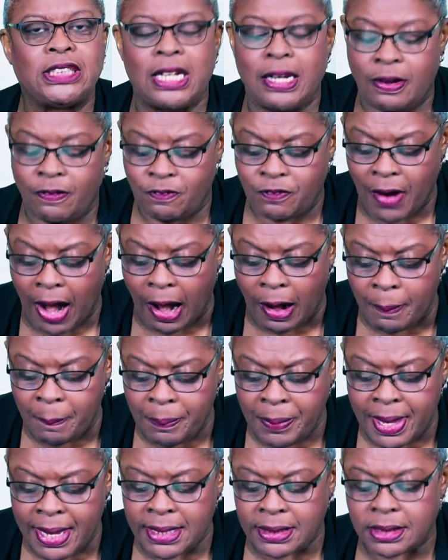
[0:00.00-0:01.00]
in
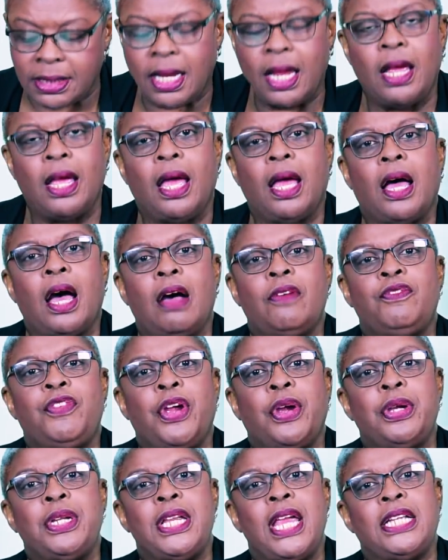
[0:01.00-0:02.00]
environments,
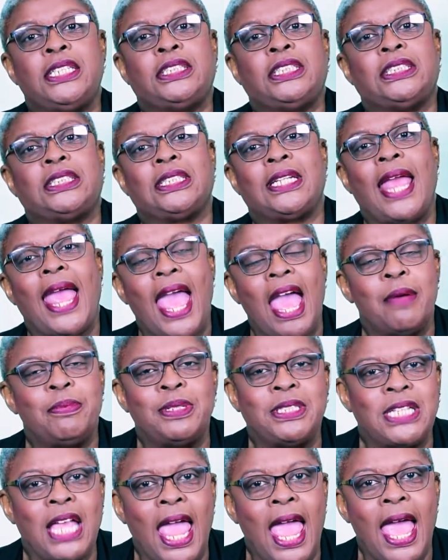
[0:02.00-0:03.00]
variations in
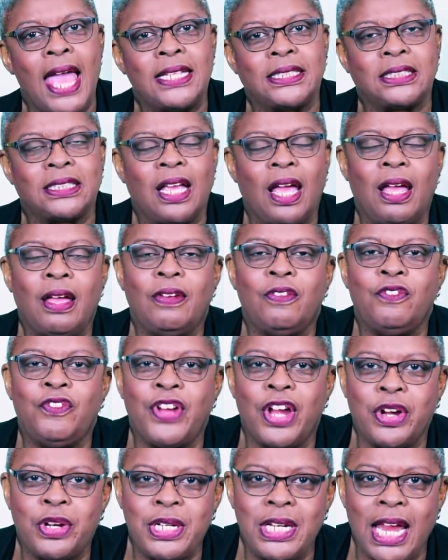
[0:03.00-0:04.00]
habitats,
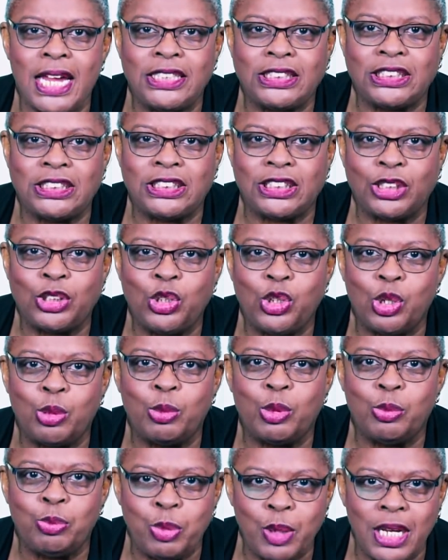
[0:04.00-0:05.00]
variations in
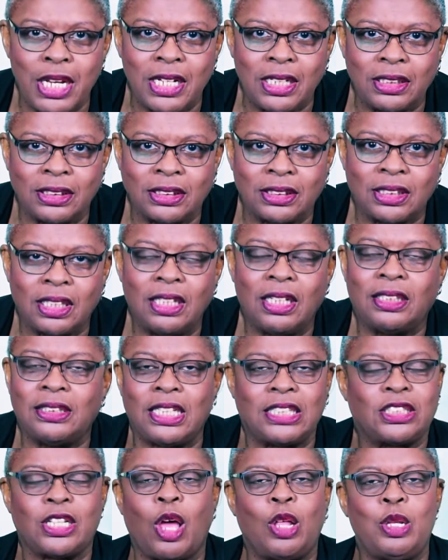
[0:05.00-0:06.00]
human beings.
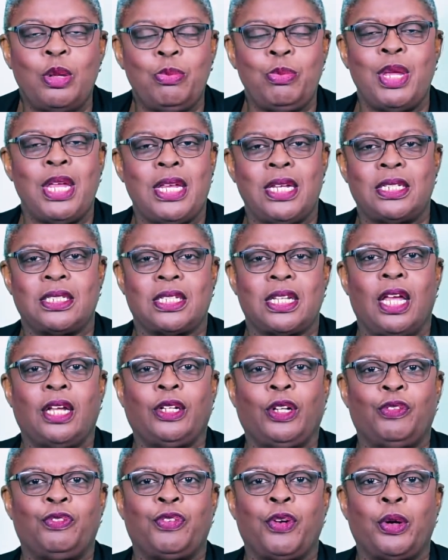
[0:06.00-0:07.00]
That's all it means.
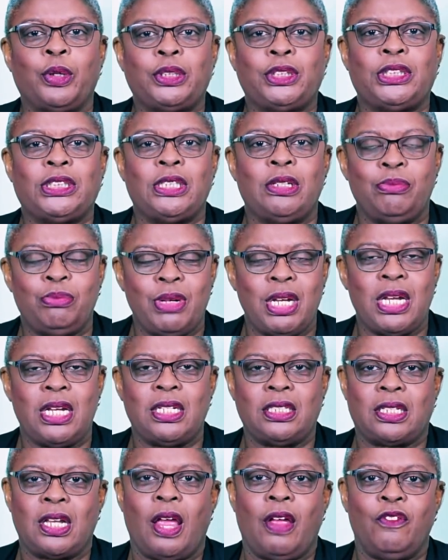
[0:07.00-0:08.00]
Diversity
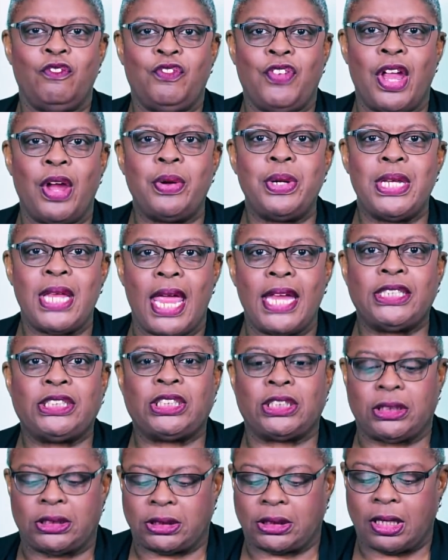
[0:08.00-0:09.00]
means
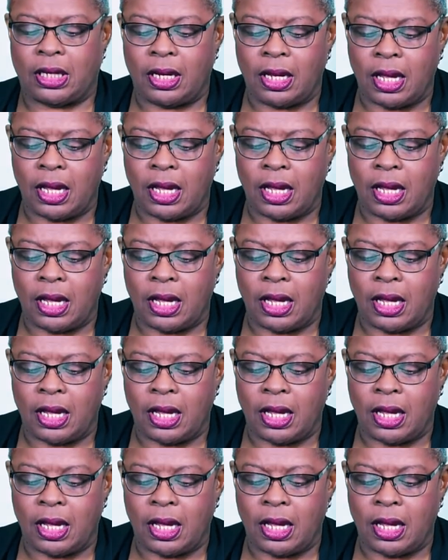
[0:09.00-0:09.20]
variations